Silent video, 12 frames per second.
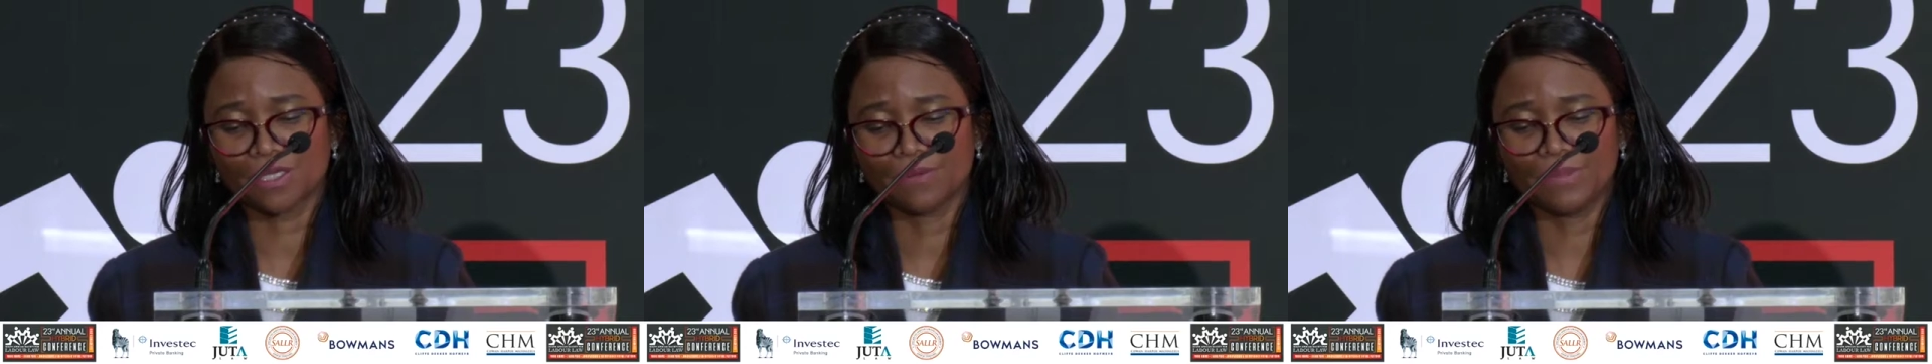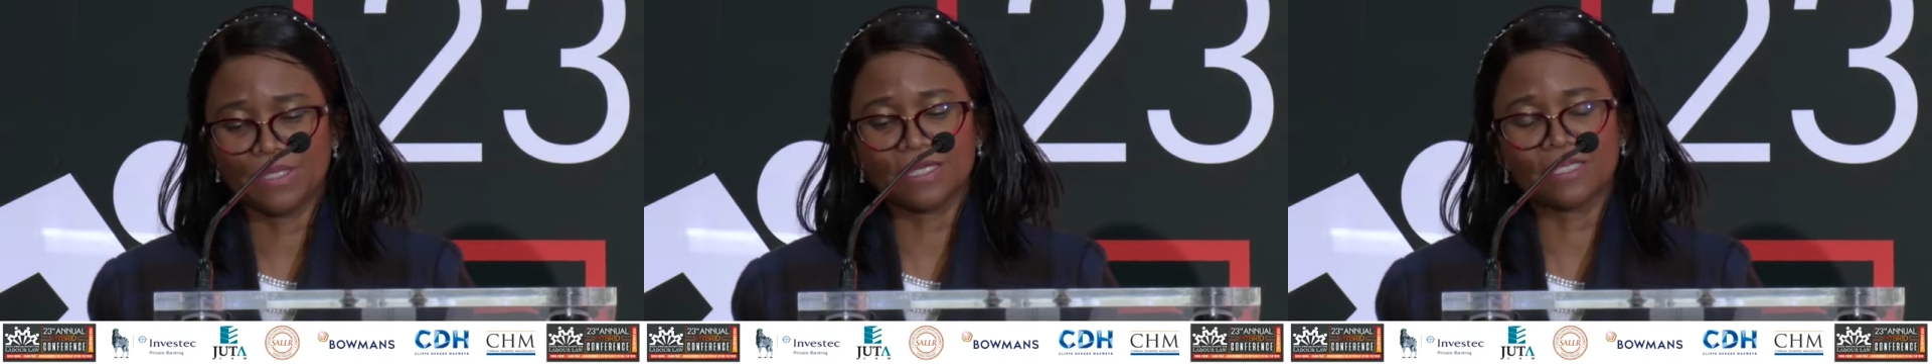
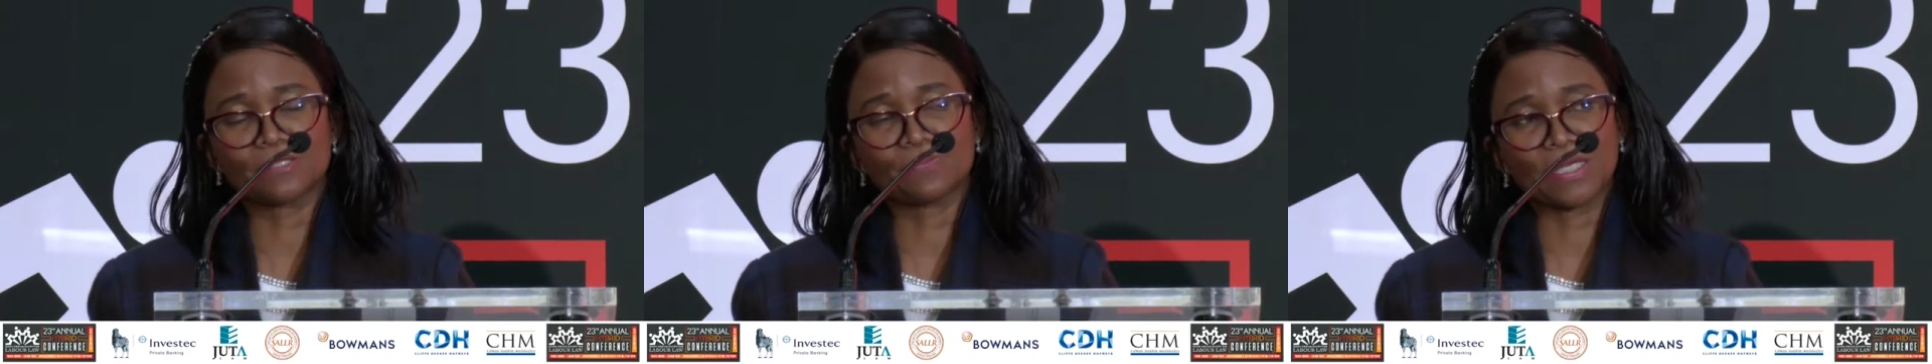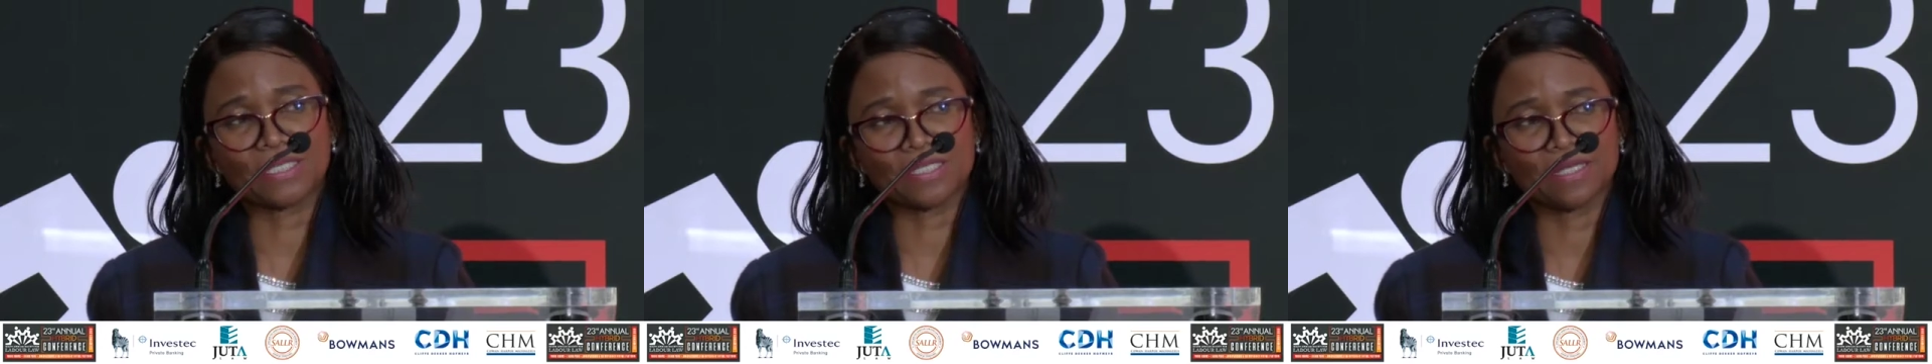be they
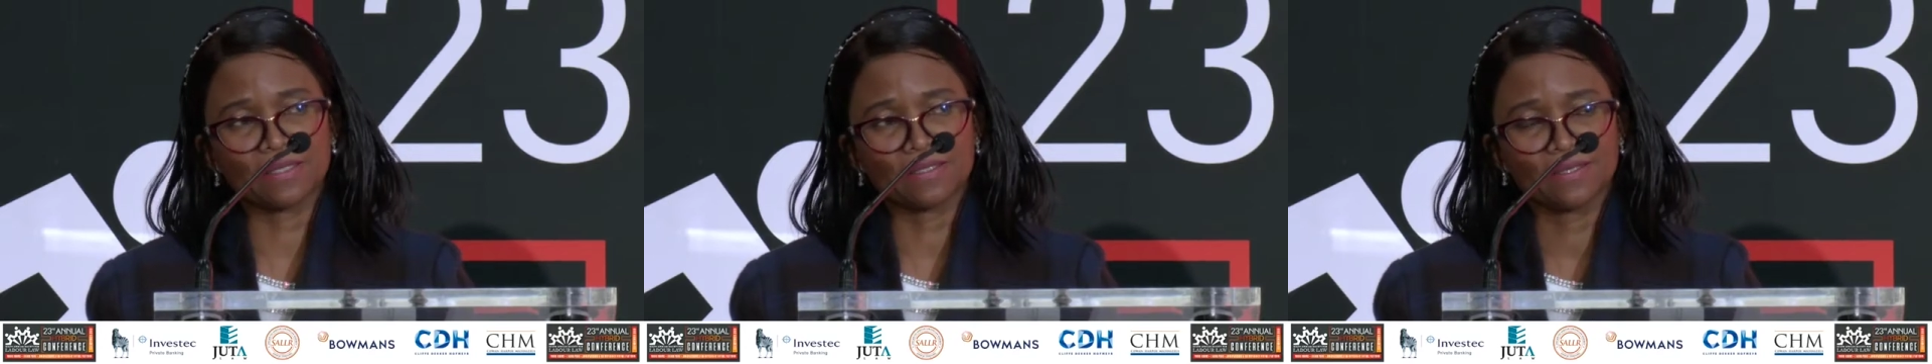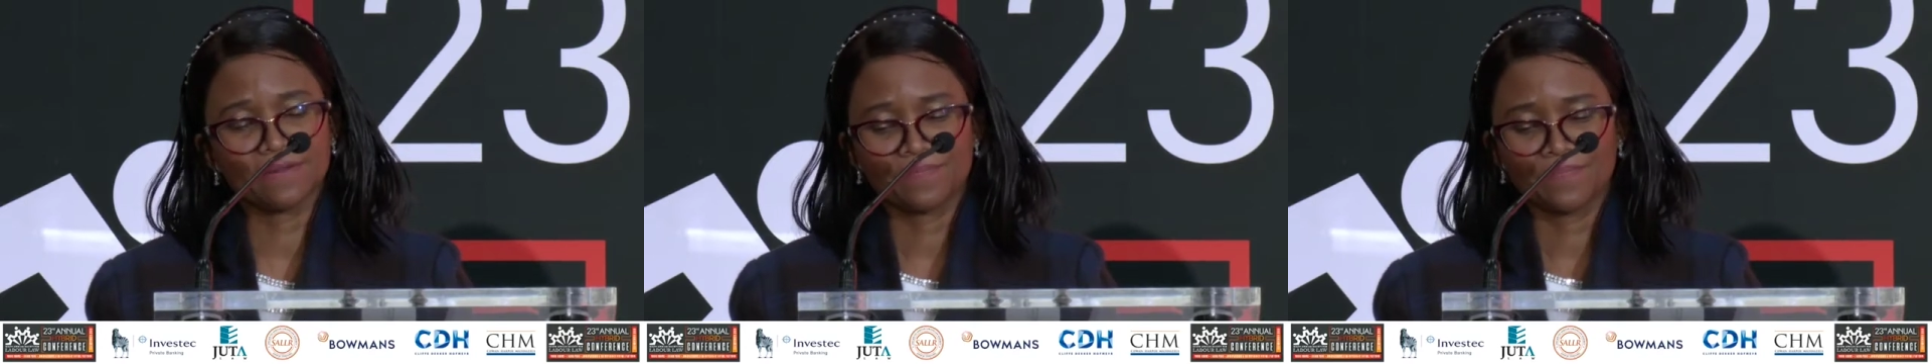special,
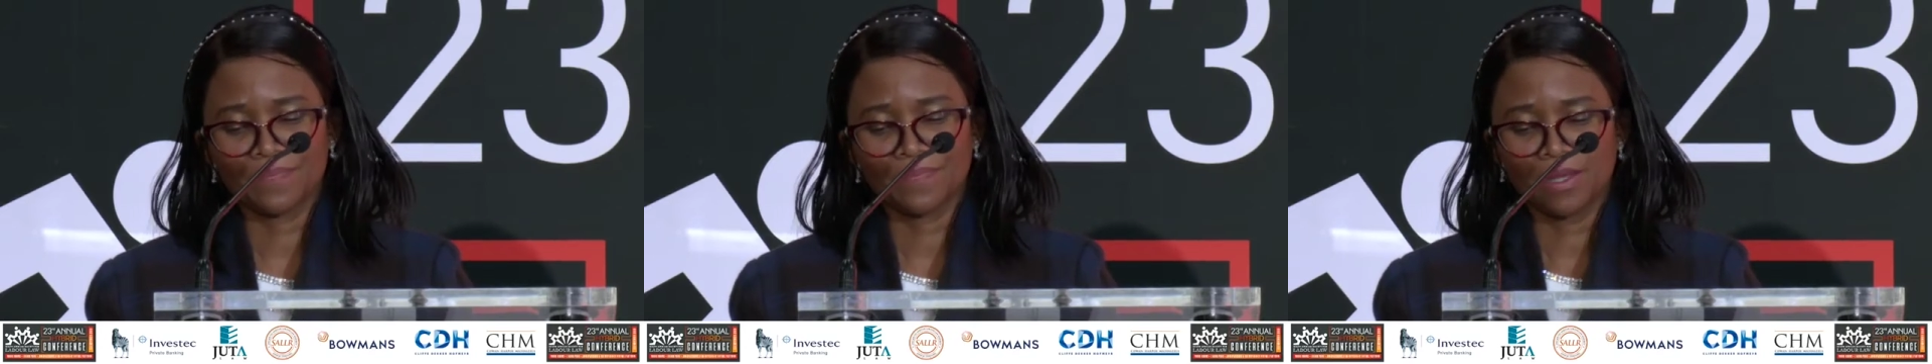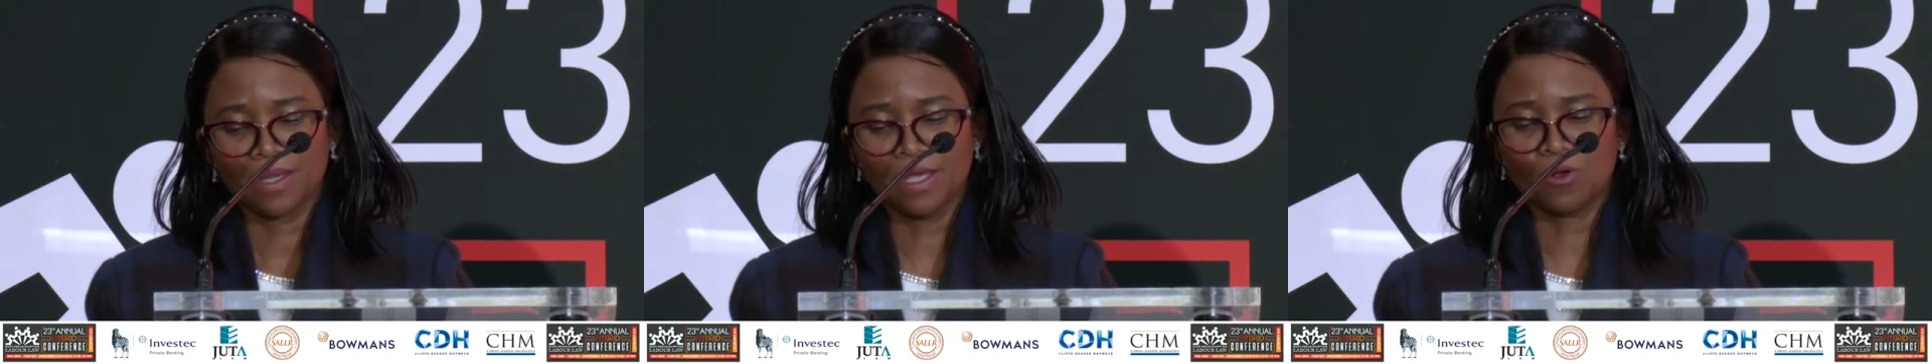
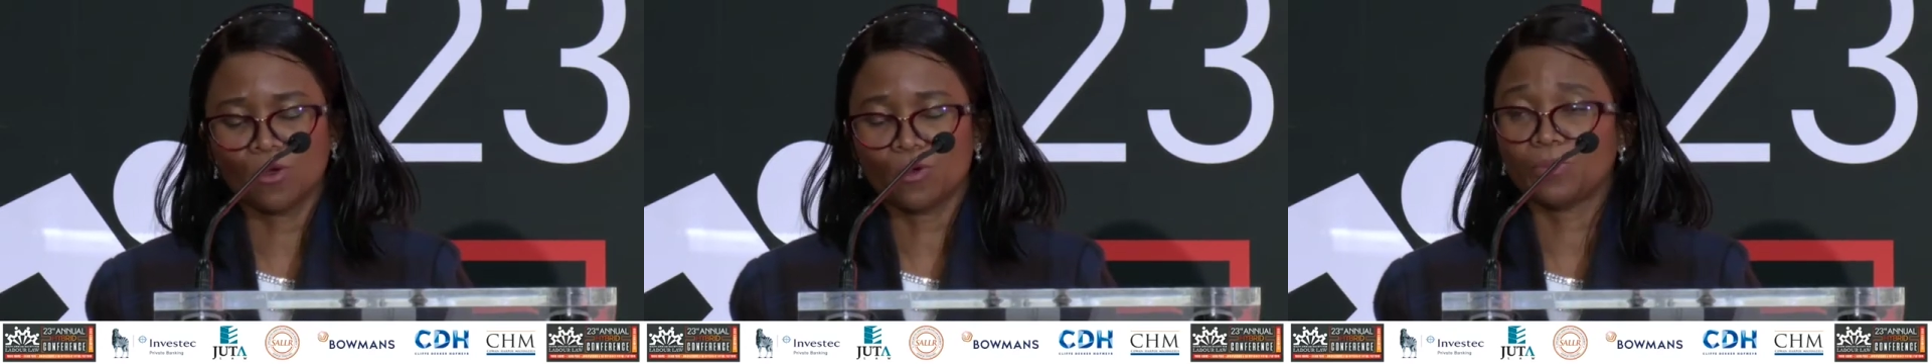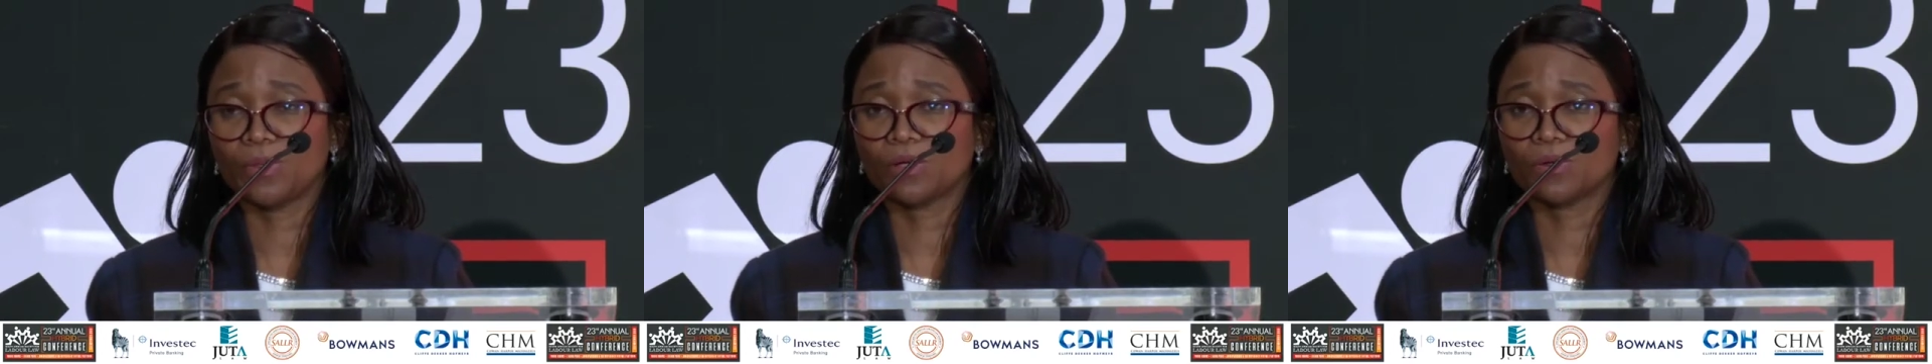
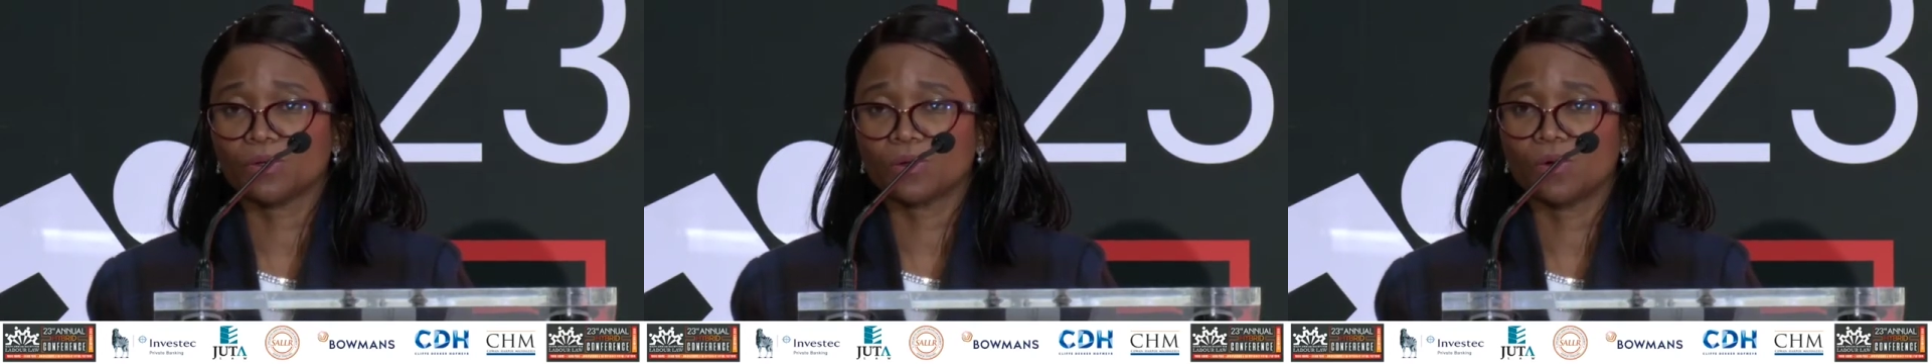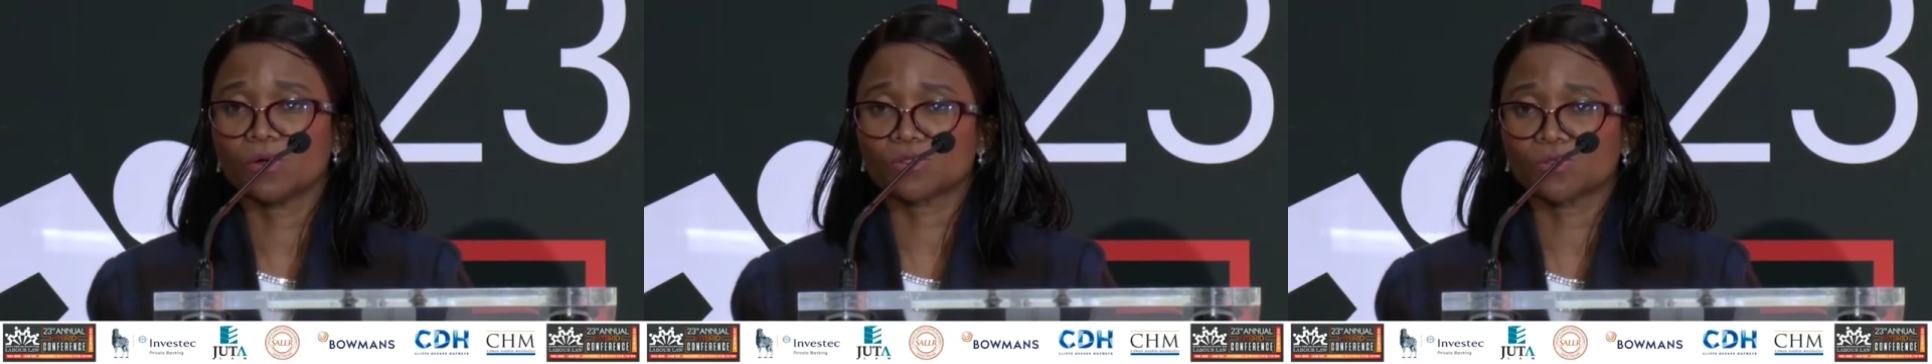economic,
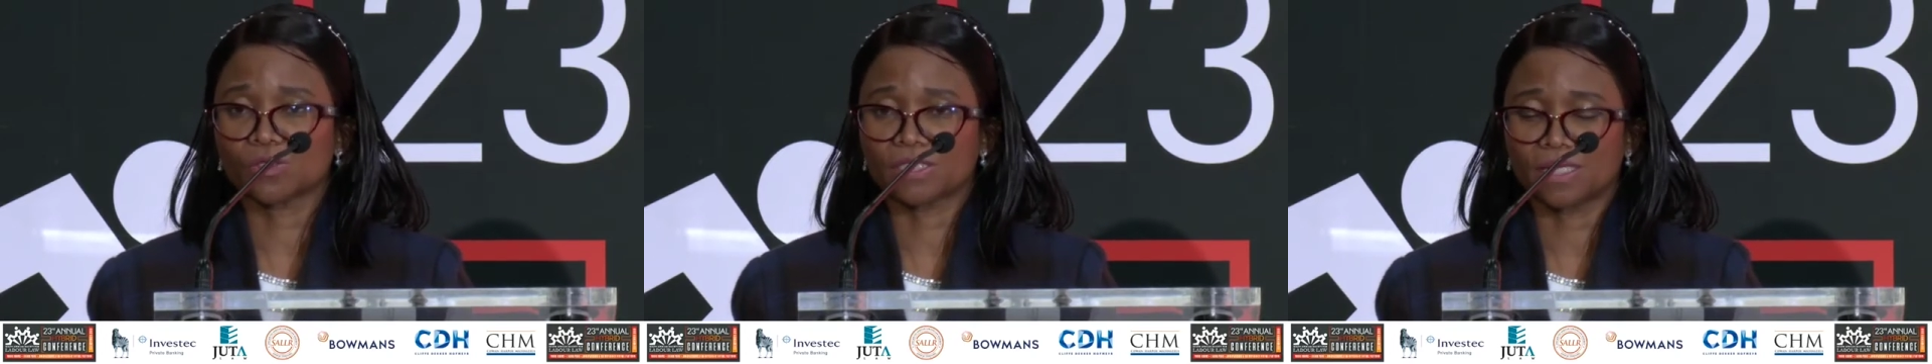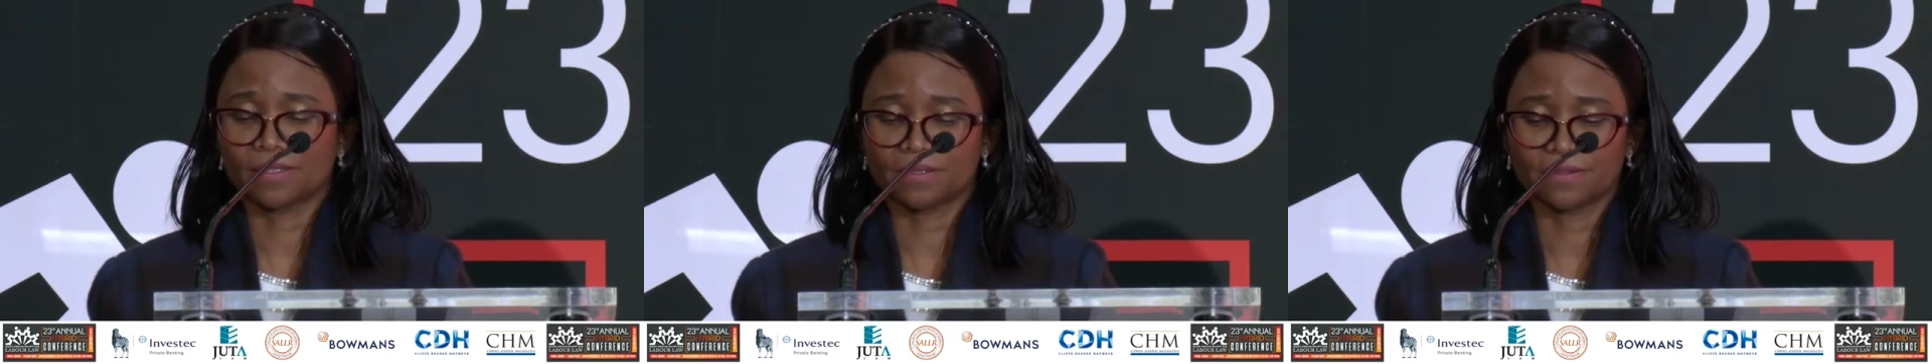or social.